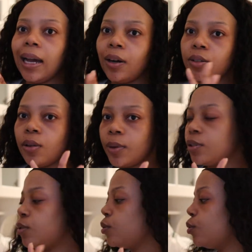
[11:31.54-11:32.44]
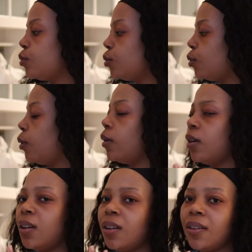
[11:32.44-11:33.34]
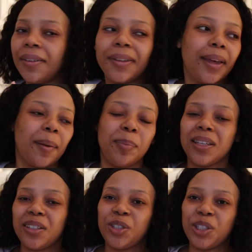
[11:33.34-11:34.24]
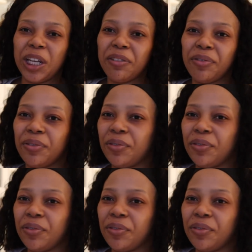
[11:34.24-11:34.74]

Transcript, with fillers: I also went to Yuppiechef